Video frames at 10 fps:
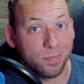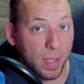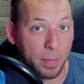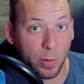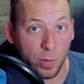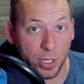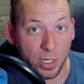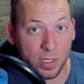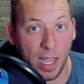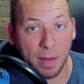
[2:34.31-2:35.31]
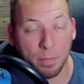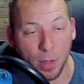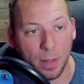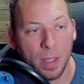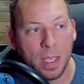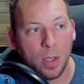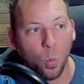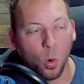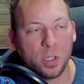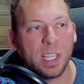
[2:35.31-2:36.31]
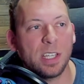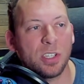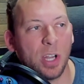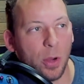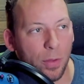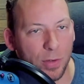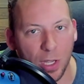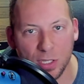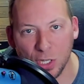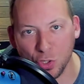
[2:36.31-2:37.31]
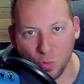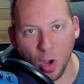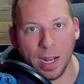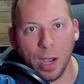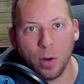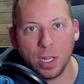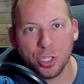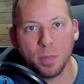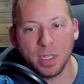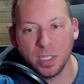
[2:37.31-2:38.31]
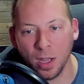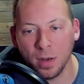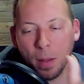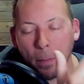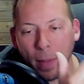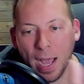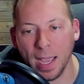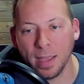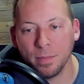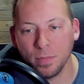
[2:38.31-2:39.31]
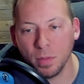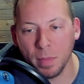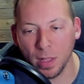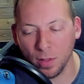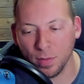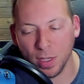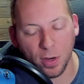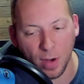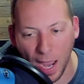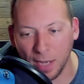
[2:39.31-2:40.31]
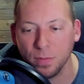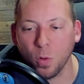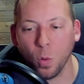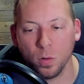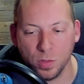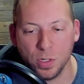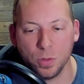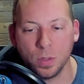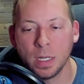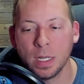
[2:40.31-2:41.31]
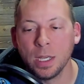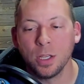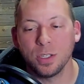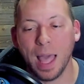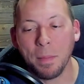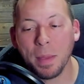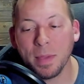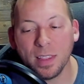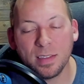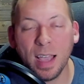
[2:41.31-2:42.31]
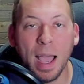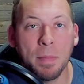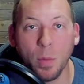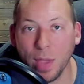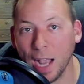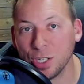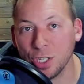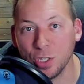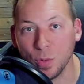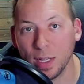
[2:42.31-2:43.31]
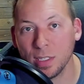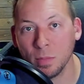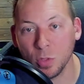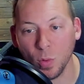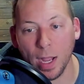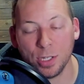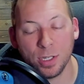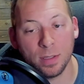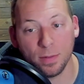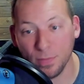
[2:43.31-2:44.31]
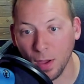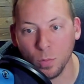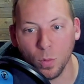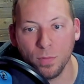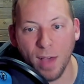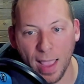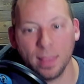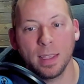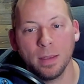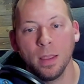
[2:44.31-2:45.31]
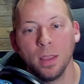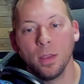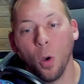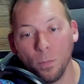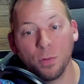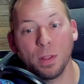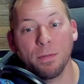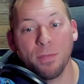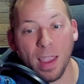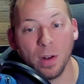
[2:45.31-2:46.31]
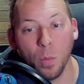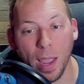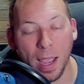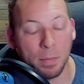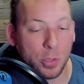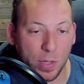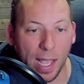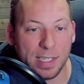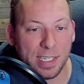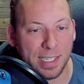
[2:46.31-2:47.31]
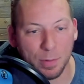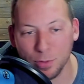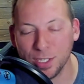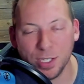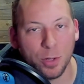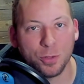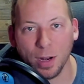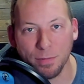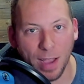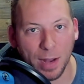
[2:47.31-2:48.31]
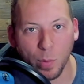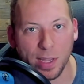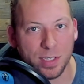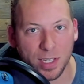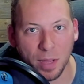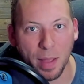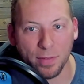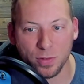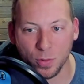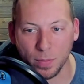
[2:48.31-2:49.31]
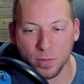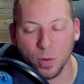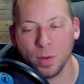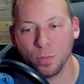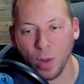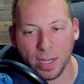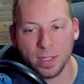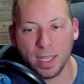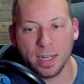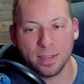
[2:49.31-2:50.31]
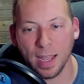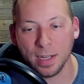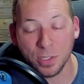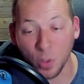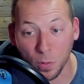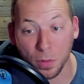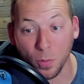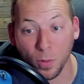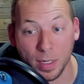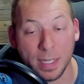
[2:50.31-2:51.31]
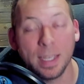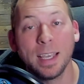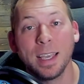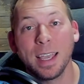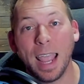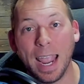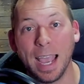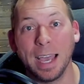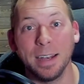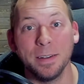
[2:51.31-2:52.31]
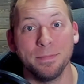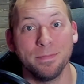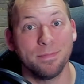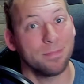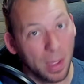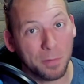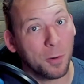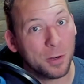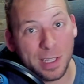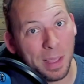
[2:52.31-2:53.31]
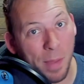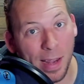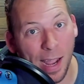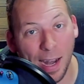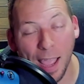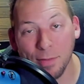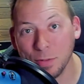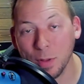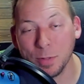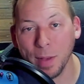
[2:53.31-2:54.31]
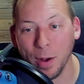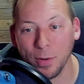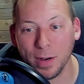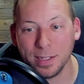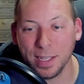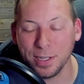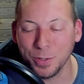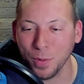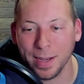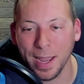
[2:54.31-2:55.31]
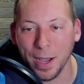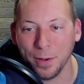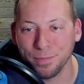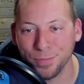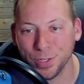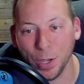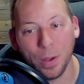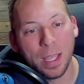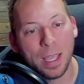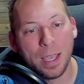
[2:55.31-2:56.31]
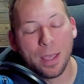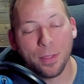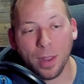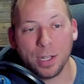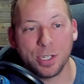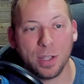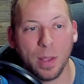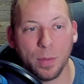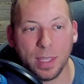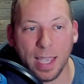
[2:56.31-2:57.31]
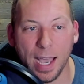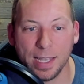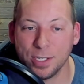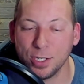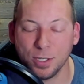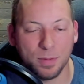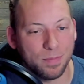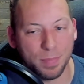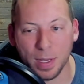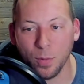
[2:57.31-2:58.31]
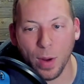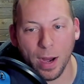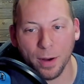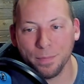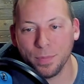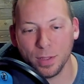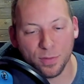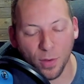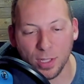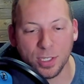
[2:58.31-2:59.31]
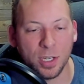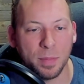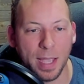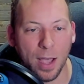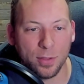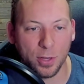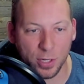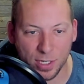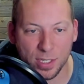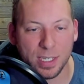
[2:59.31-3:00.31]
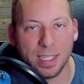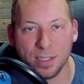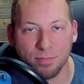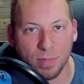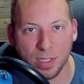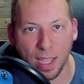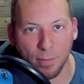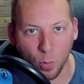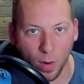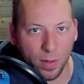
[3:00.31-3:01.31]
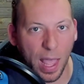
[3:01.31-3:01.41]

So that'd be a really good sign. But worst case scenario, if it does get drawn out, it should be done by the middle of the year, end of quarter two. So that may be the time that we actually do get some direction. The F U D will finally, hopefully, fade away. I'm sure the S E C will still try to find ways to come after crypto and regulate it on its own authority. And unfortunately, they may not have as much power as they do right now. So thought I'd share that with you guys. Just be aware, this F U D's going to be out there. You're going to see this this everywhere.